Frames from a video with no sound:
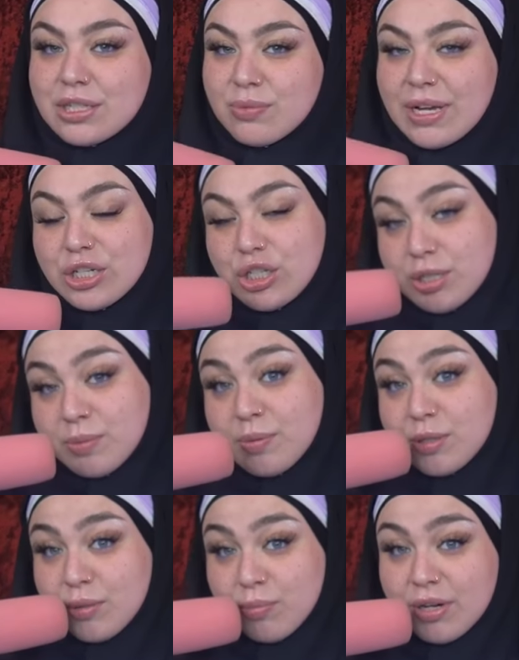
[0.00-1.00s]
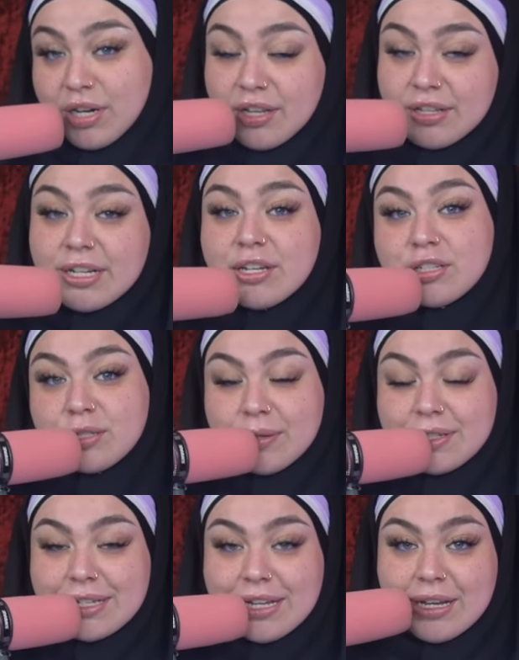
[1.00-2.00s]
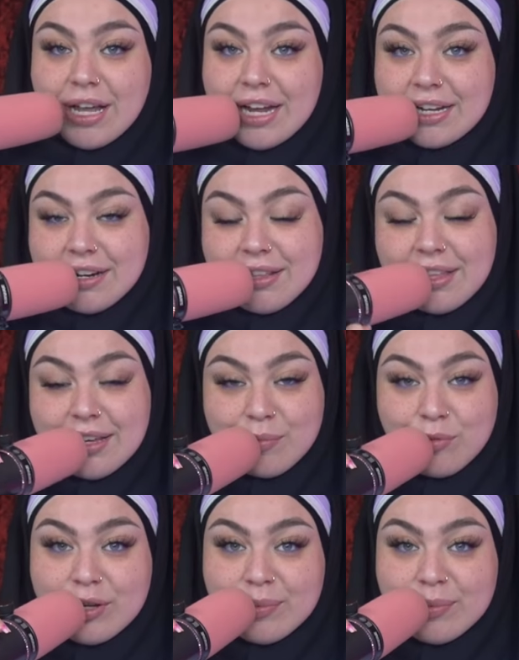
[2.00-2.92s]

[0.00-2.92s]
this is why you should support other YouTubers like I Did a Thing and